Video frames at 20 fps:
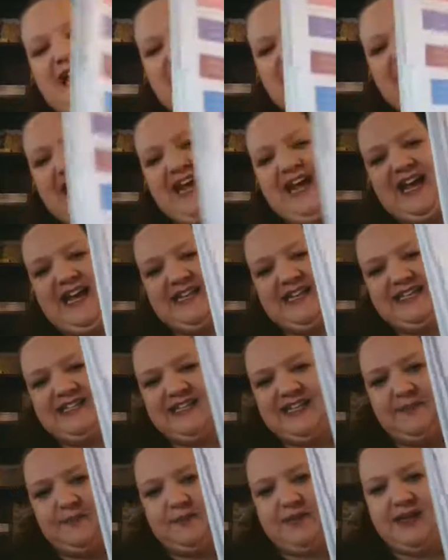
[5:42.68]
And
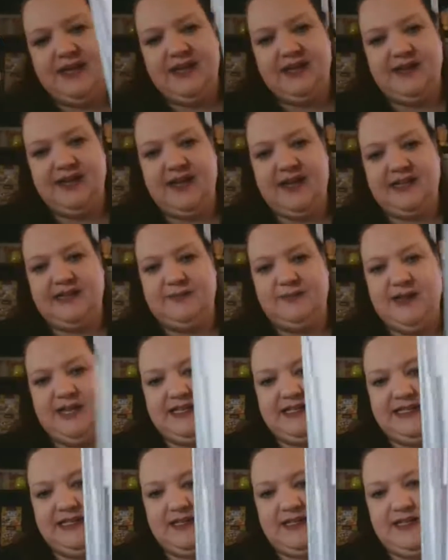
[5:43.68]
same thing, it's
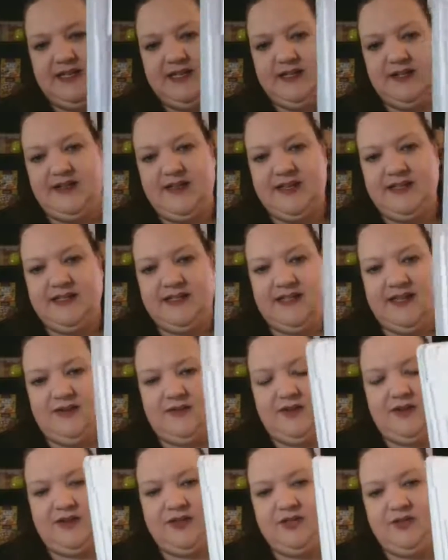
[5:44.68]
basically the things
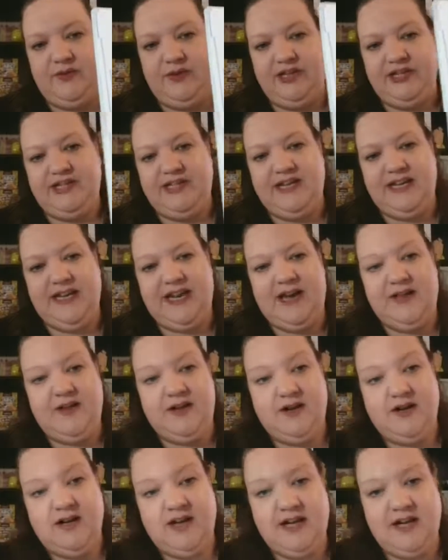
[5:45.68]
that they're doing
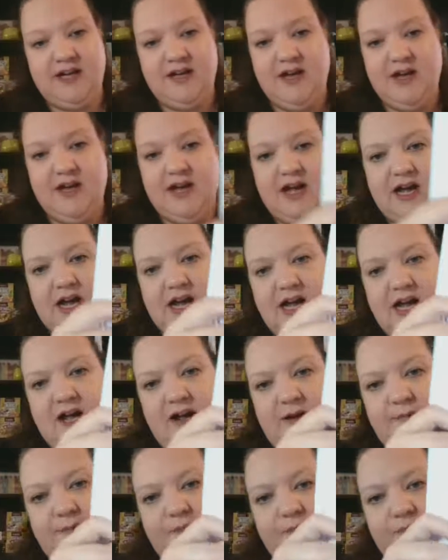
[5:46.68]
together,
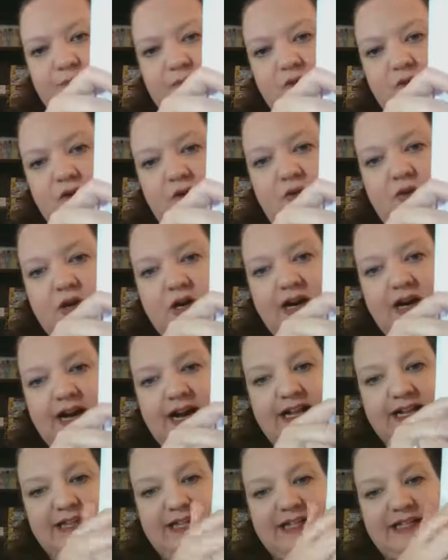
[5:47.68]
or
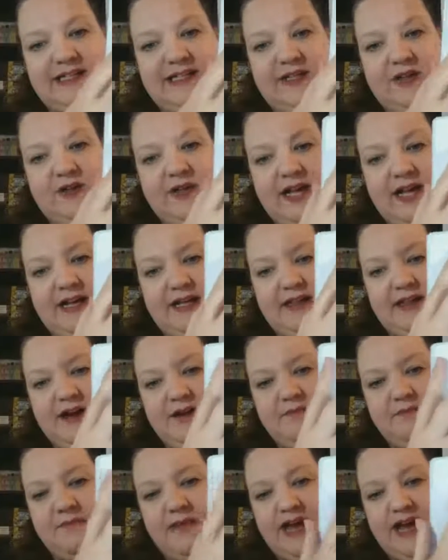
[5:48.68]
at least so like
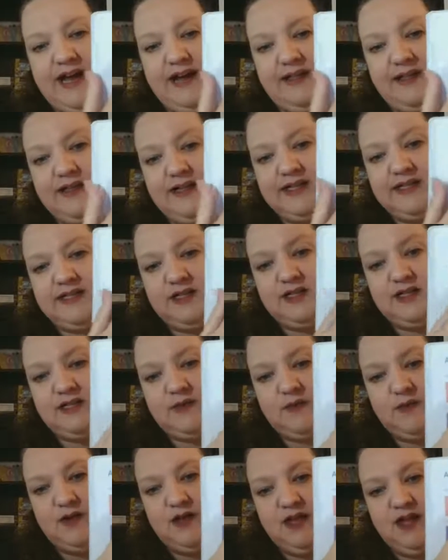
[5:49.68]
their math is on
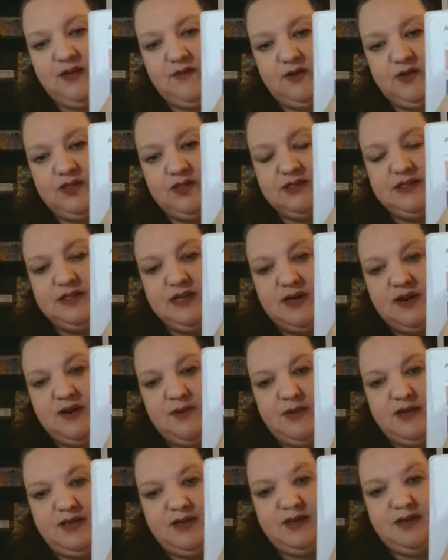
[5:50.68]
different levels,
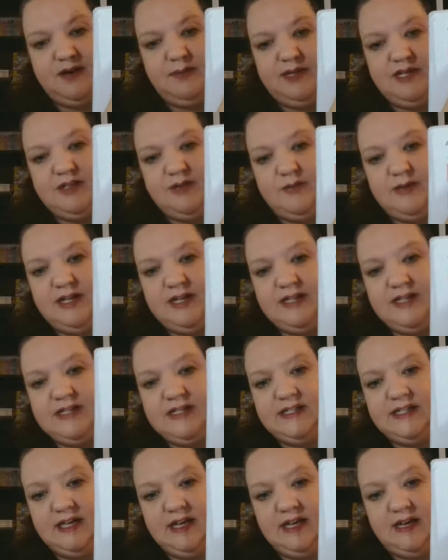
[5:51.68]
but they're going to be doing the
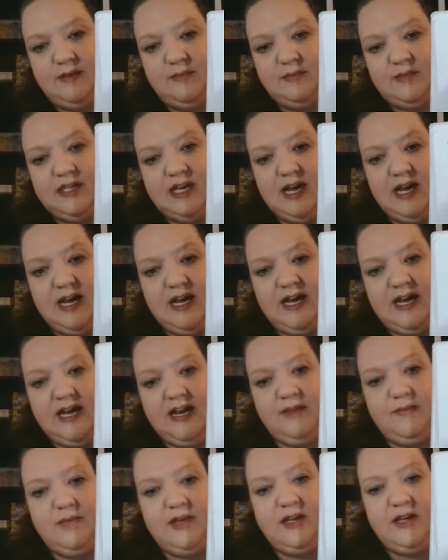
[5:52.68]
same
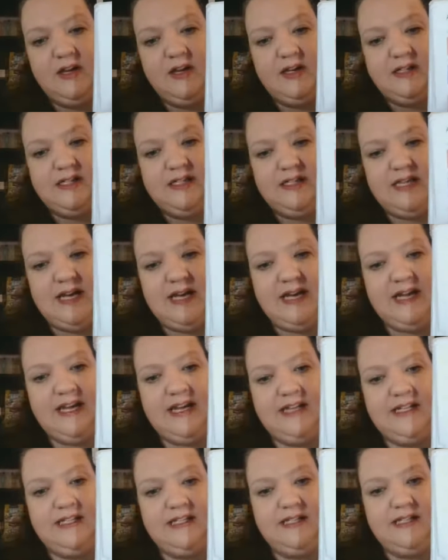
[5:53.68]
time,
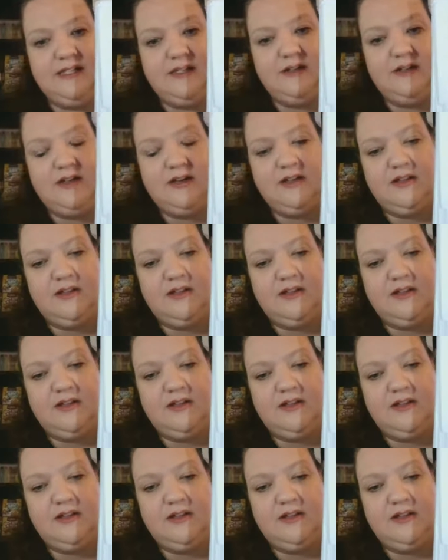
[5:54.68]
science,